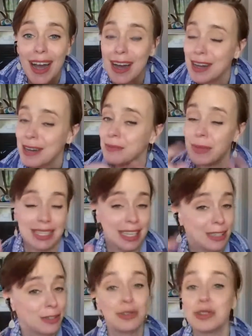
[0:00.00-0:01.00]

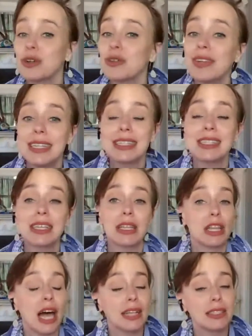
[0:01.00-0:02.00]
essential service,
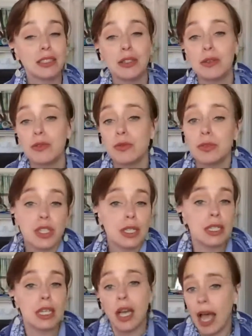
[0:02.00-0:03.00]
lots of
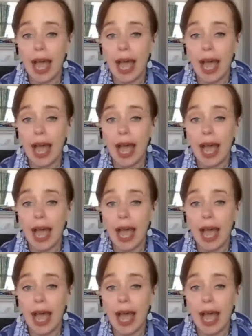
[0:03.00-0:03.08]
just